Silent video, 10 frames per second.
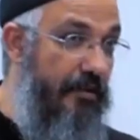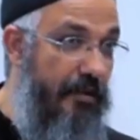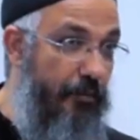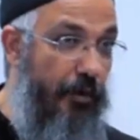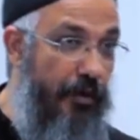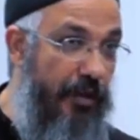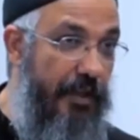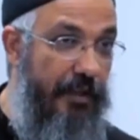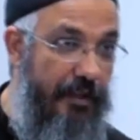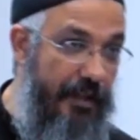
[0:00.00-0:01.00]
St. Paul
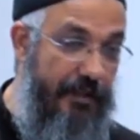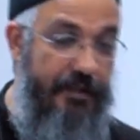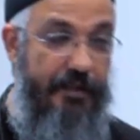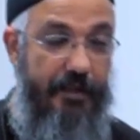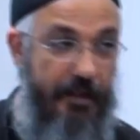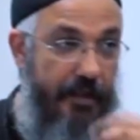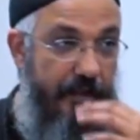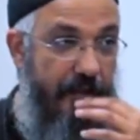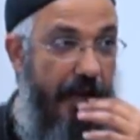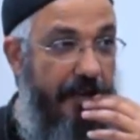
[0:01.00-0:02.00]
list.
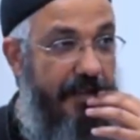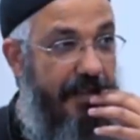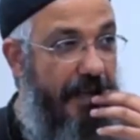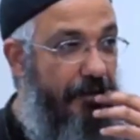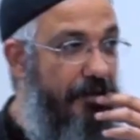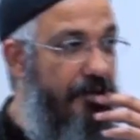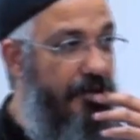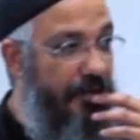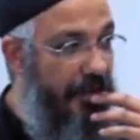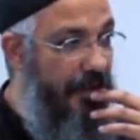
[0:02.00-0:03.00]
So 6 out of the
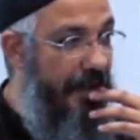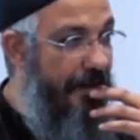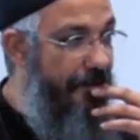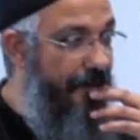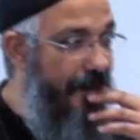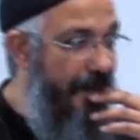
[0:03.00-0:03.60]
13 you have